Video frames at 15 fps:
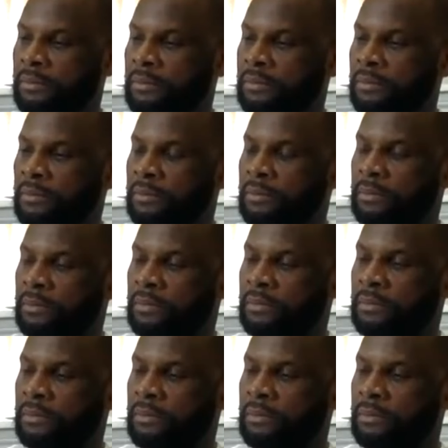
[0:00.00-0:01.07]

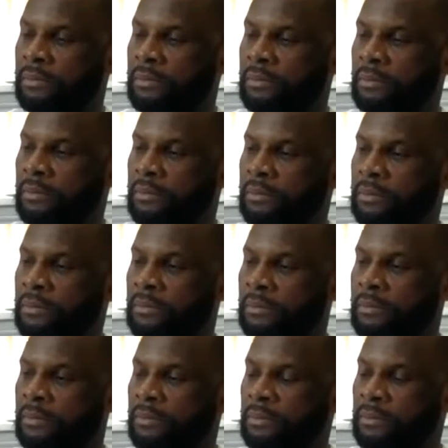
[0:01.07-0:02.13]

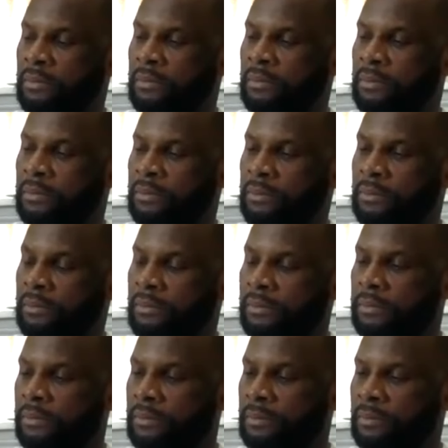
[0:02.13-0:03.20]

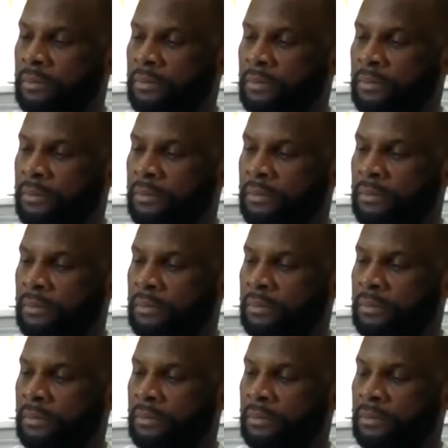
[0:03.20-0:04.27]

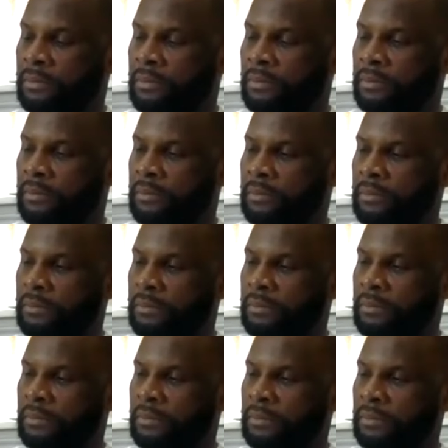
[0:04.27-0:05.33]

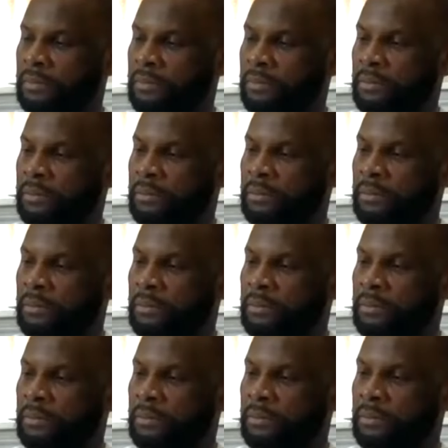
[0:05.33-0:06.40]
(silent)